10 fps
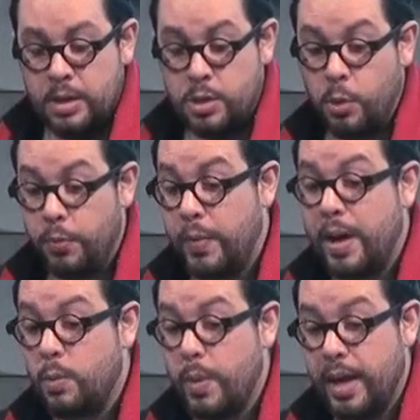So
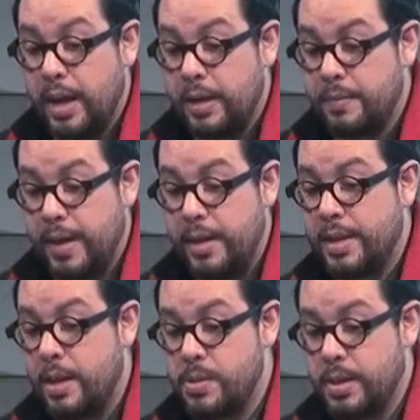far, we have
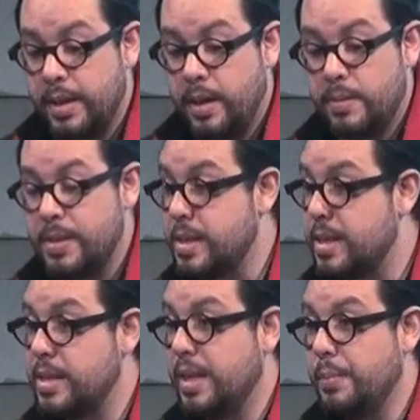
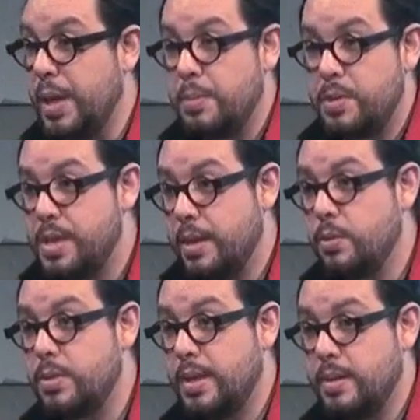8,868 members. I
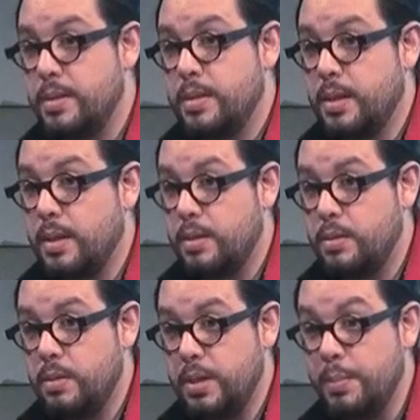looked at uh,
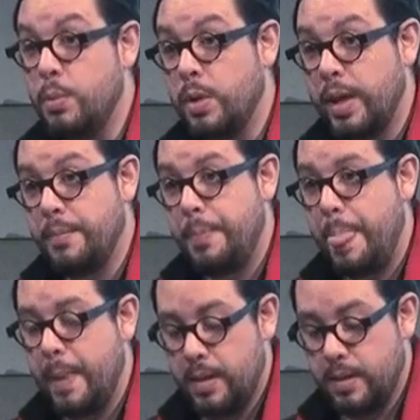in the morning
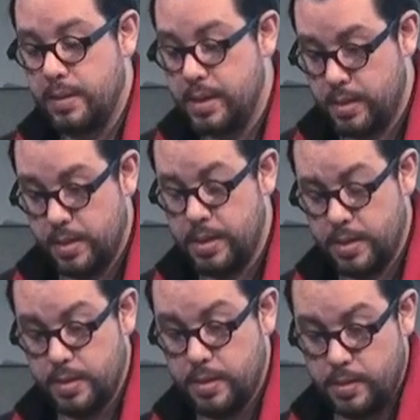uh, this,
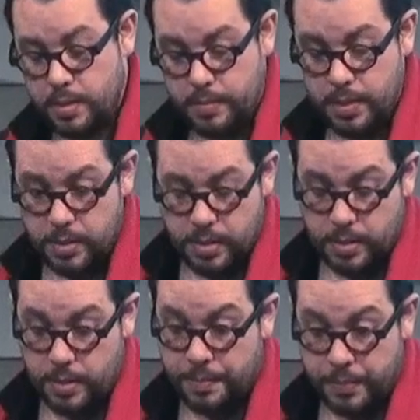this, uh, this,
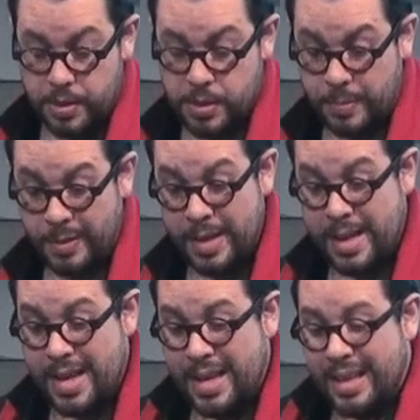uh, num this number.
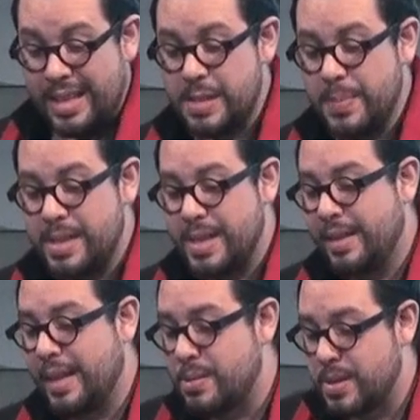This means
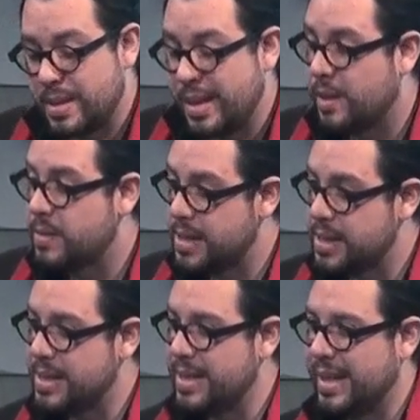
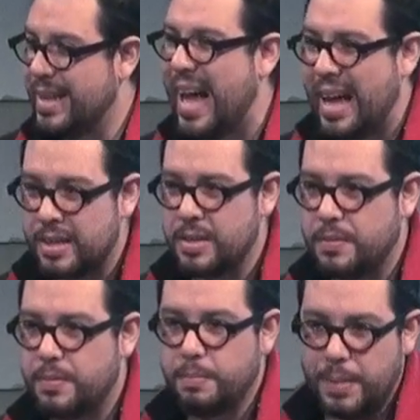8,868
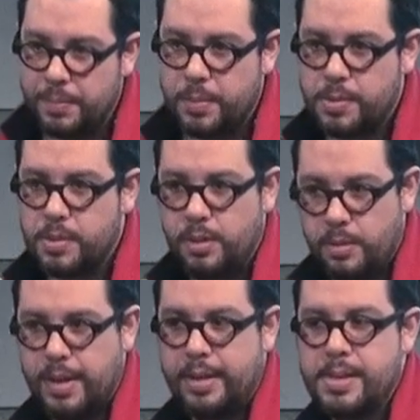active members in
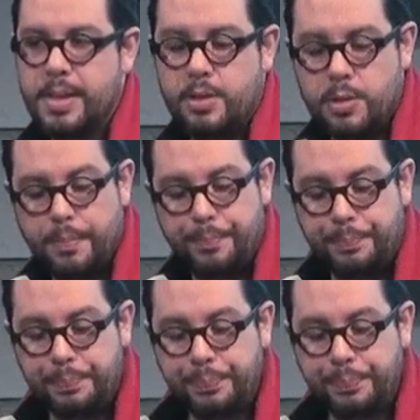the organization.